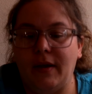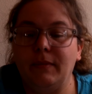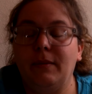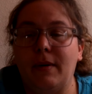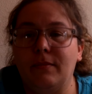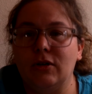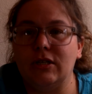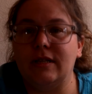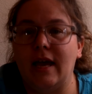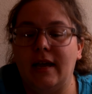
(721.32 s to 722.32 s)
members
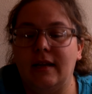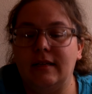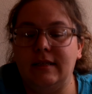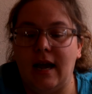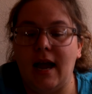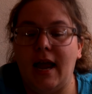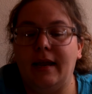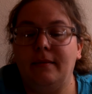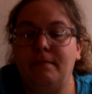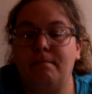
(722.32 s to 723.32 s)
that died
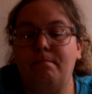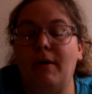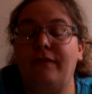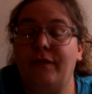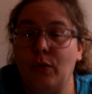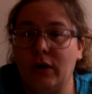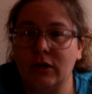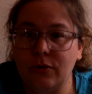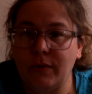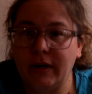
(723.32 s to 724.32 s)
before
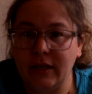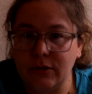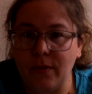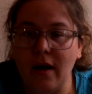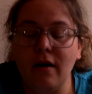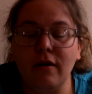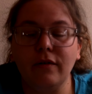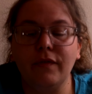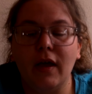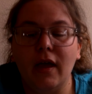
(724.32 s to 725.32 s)
2012
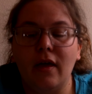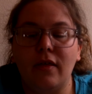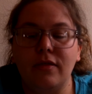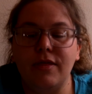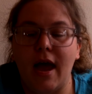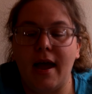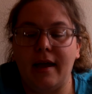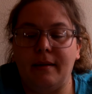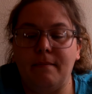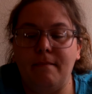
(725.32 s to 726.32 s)
that
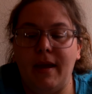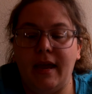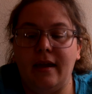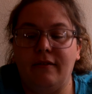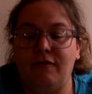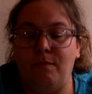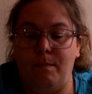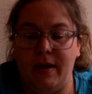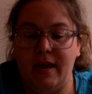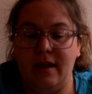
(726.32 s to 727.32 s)
may have
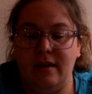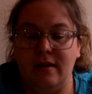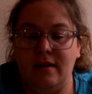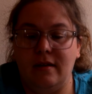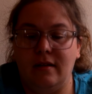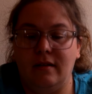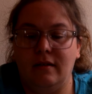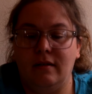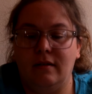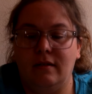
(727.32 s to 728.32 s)
been
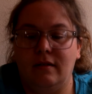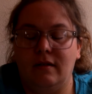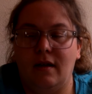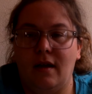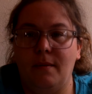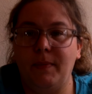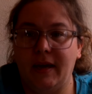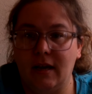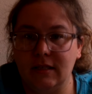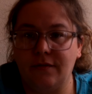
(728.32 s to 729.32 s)

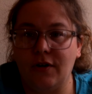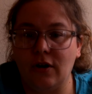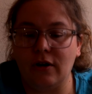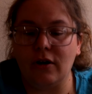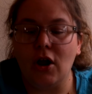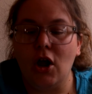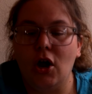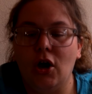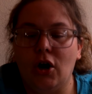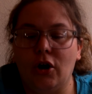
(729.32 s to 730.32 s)
because of her.
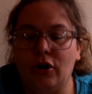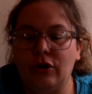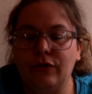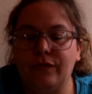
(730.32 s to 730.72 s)
Her